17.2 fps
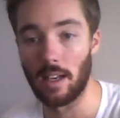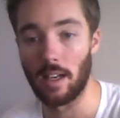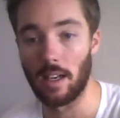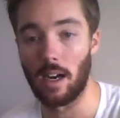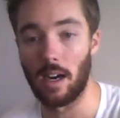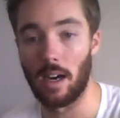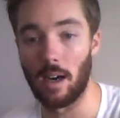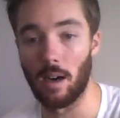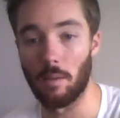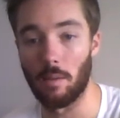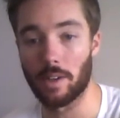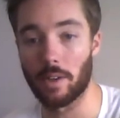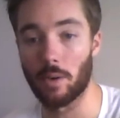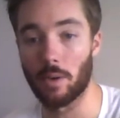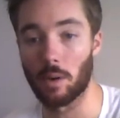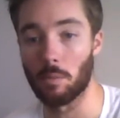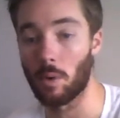
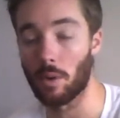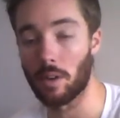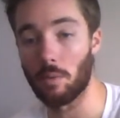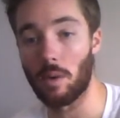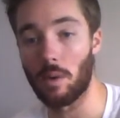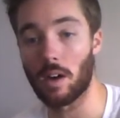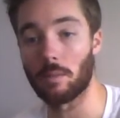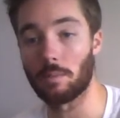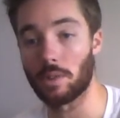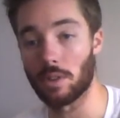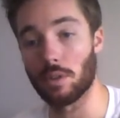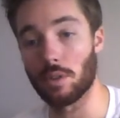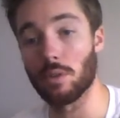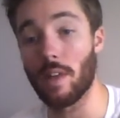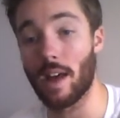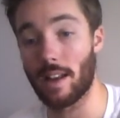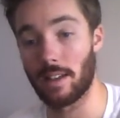And you are more than welcome to
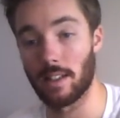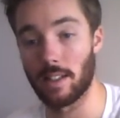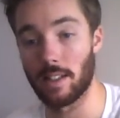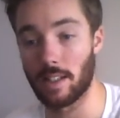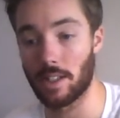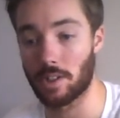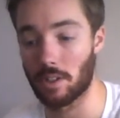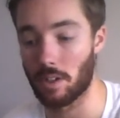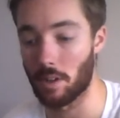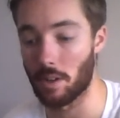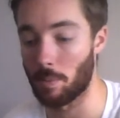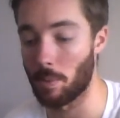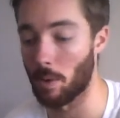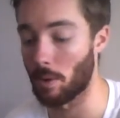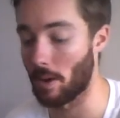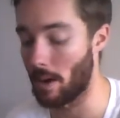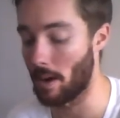do that in addition to the
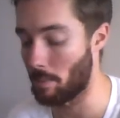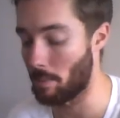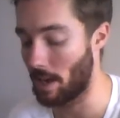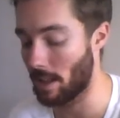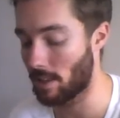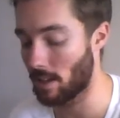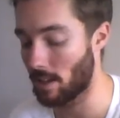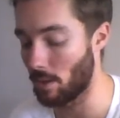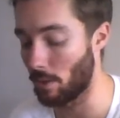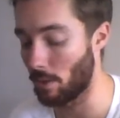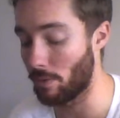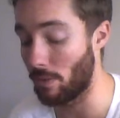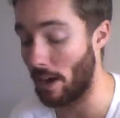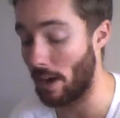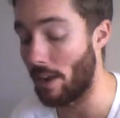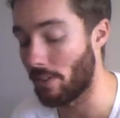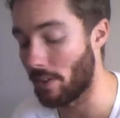program, but I think you'll
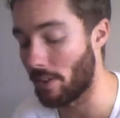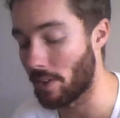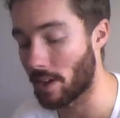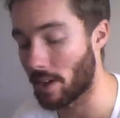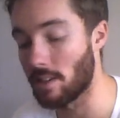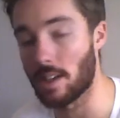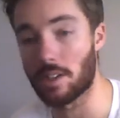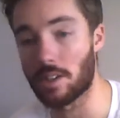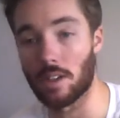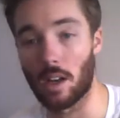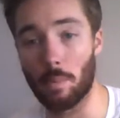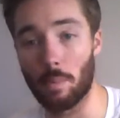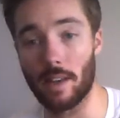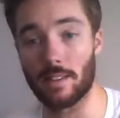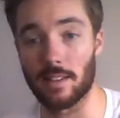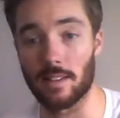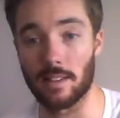find that the conditioning
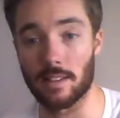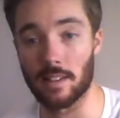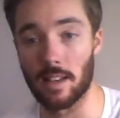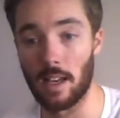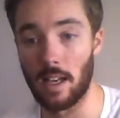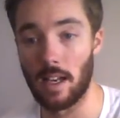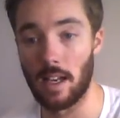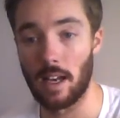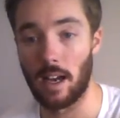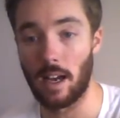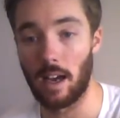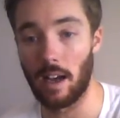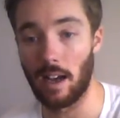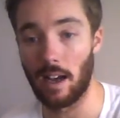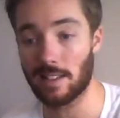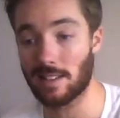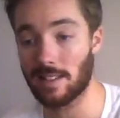pieces
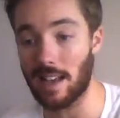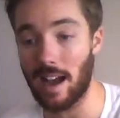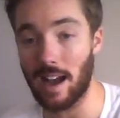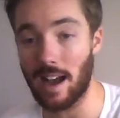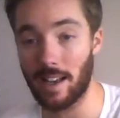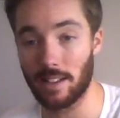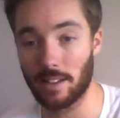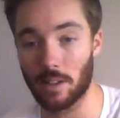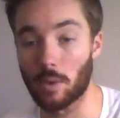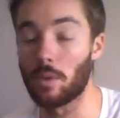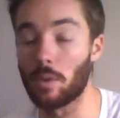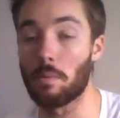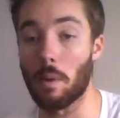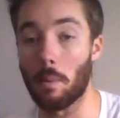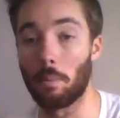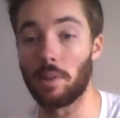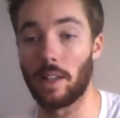assigned are going to
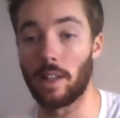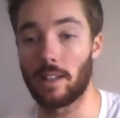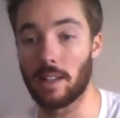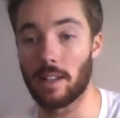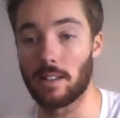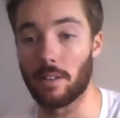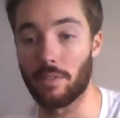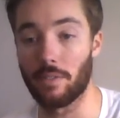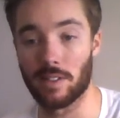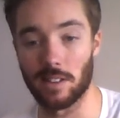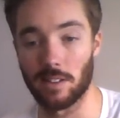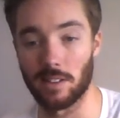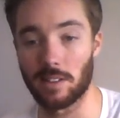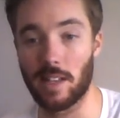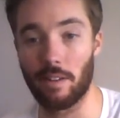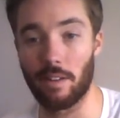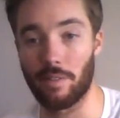be plenty to
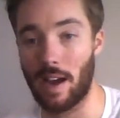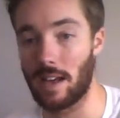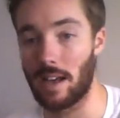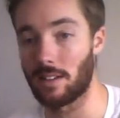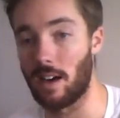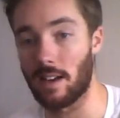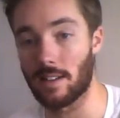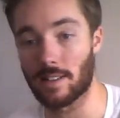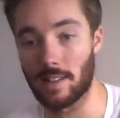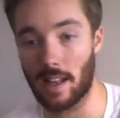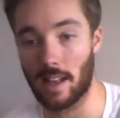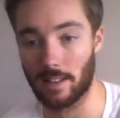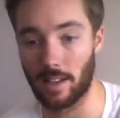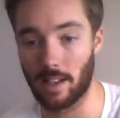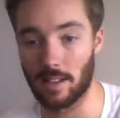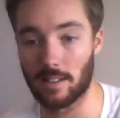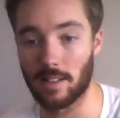facilitate fat loss and
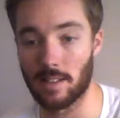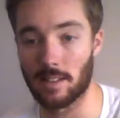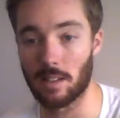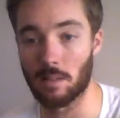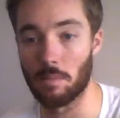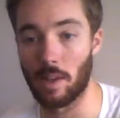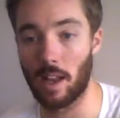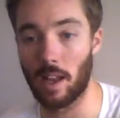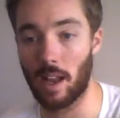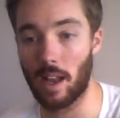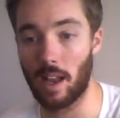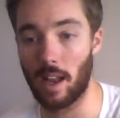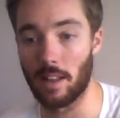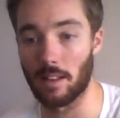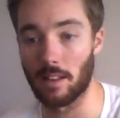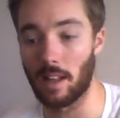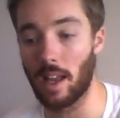athleticism
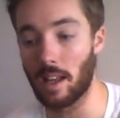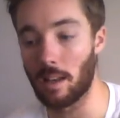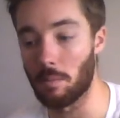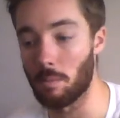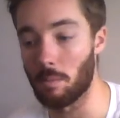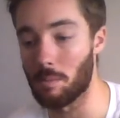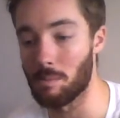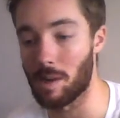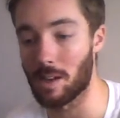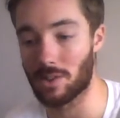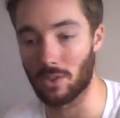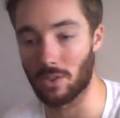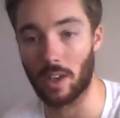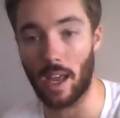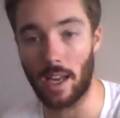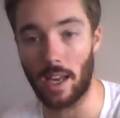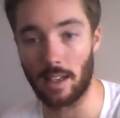and
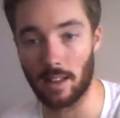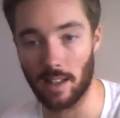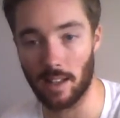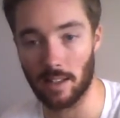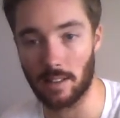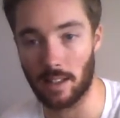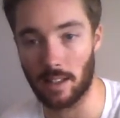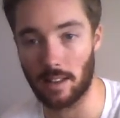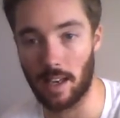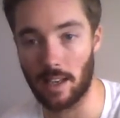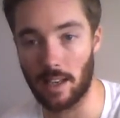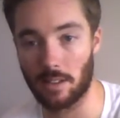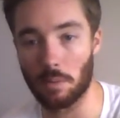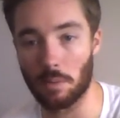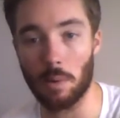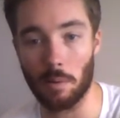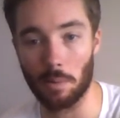muscle gain and things like that,
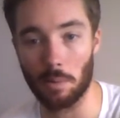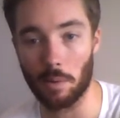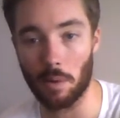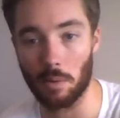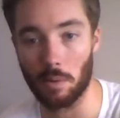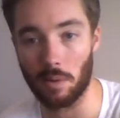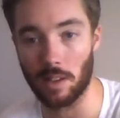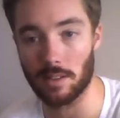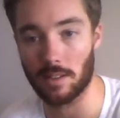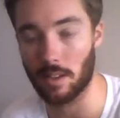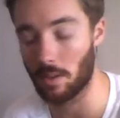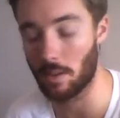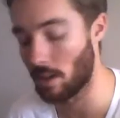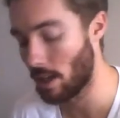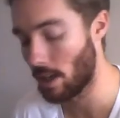so you probably won't want to.